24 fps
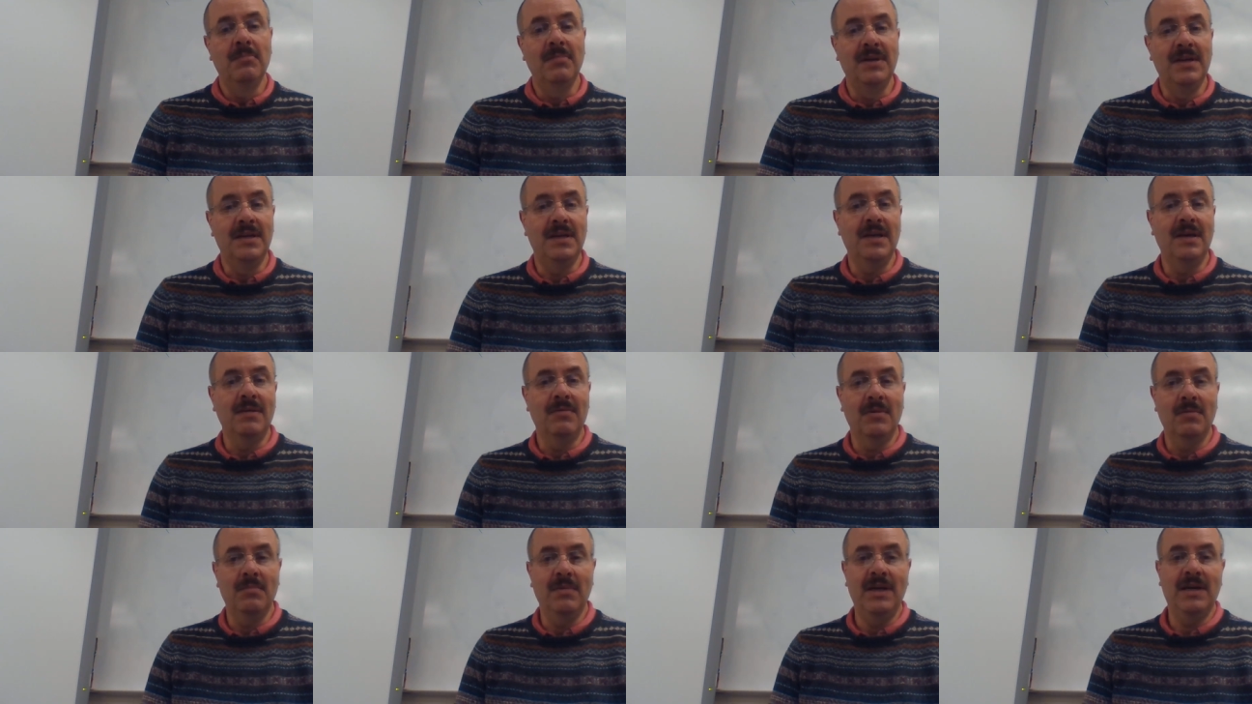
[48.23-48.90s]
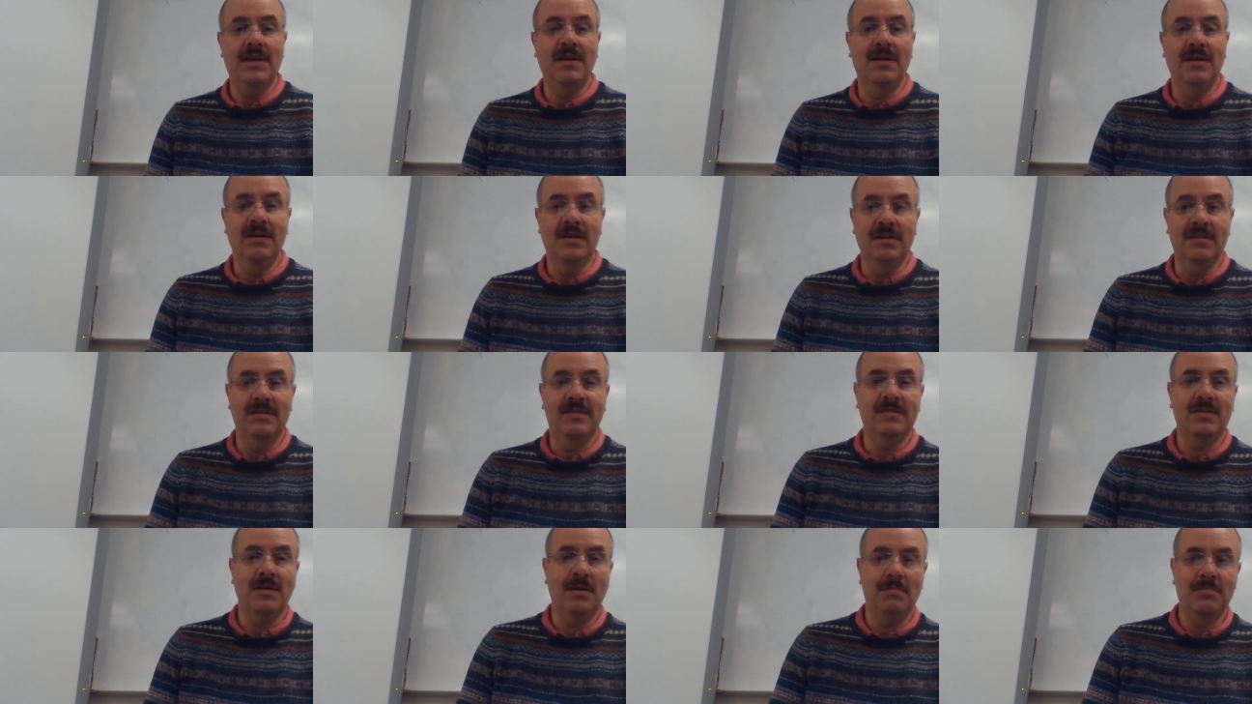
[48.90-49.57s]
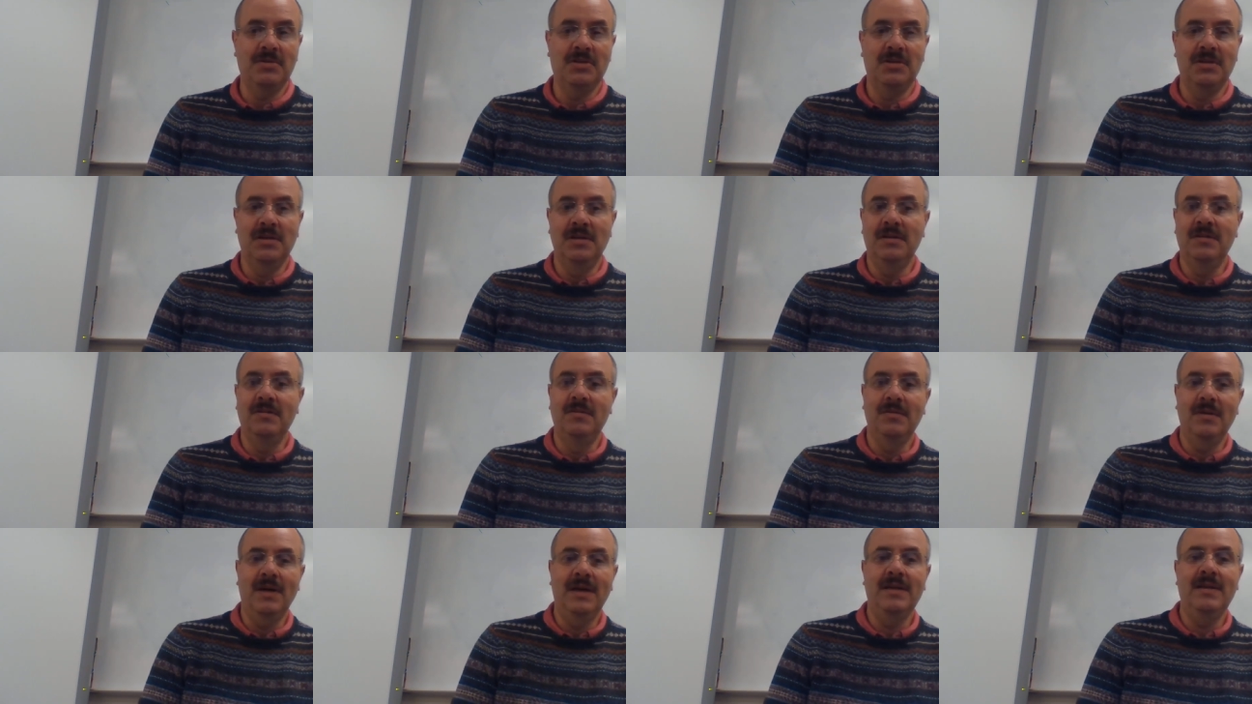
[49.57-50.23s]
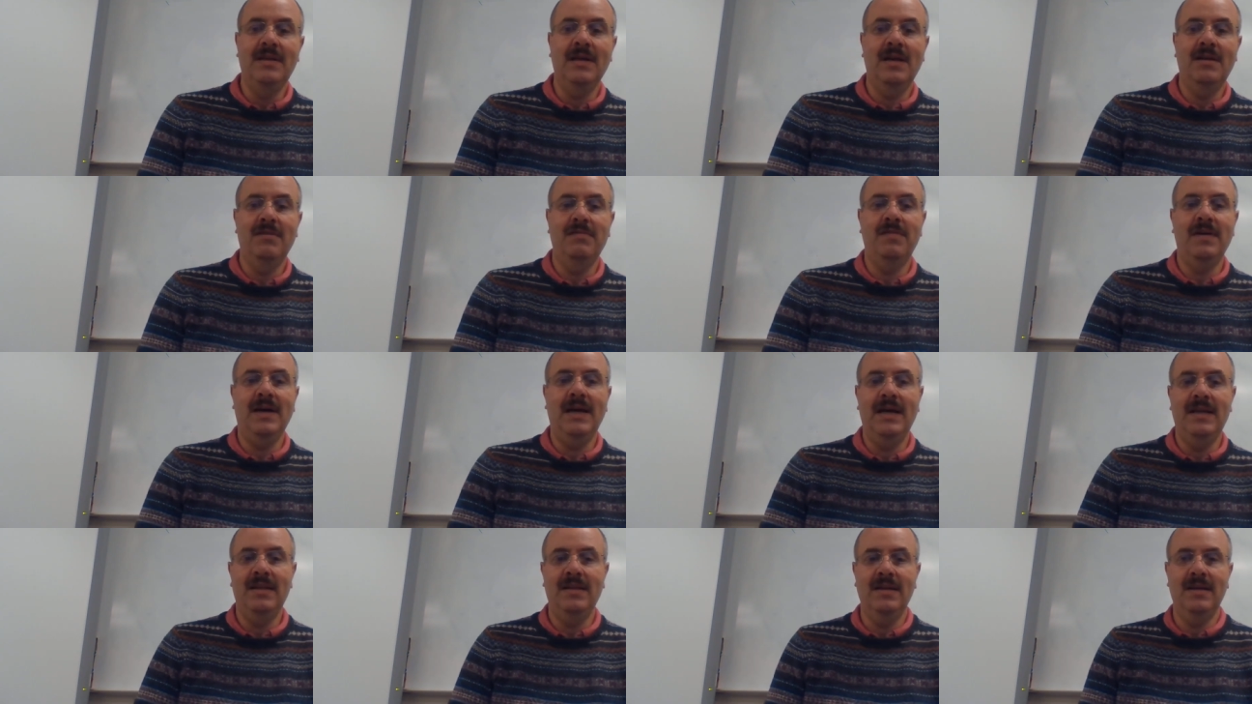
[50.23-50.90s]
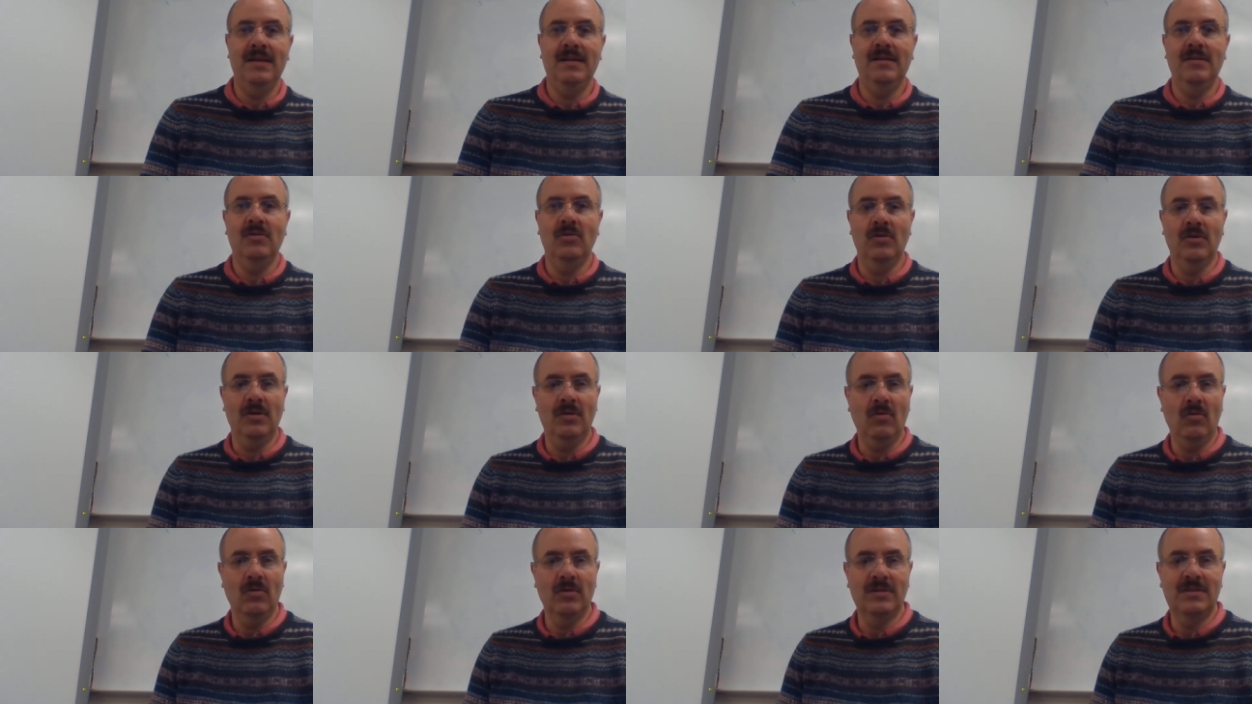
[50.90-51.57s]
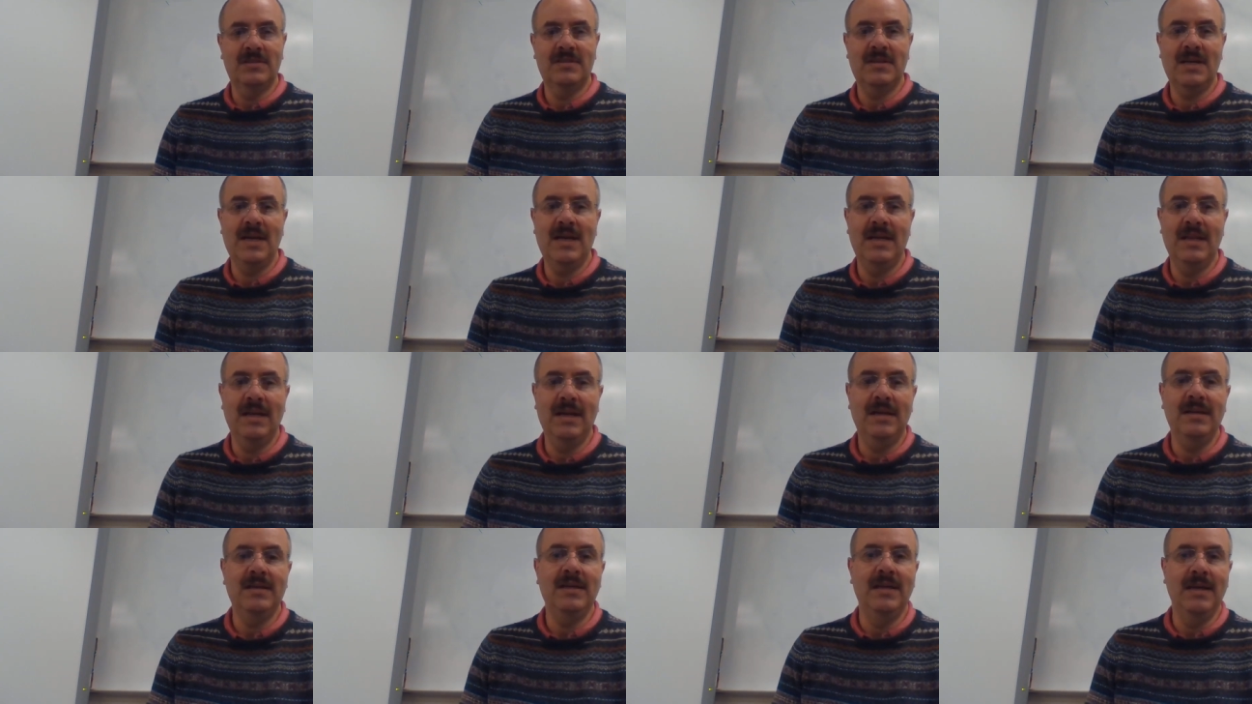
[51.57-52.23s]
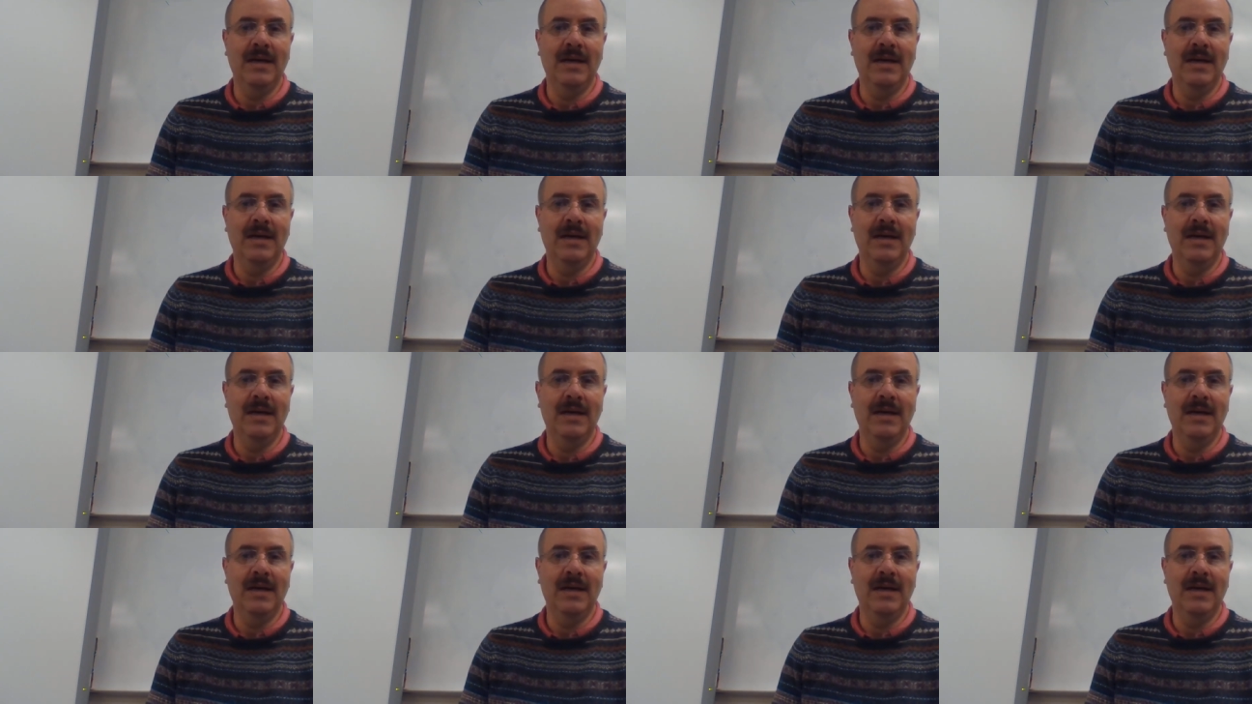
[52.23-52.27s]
But again, we're making an assumption to identify that or say that,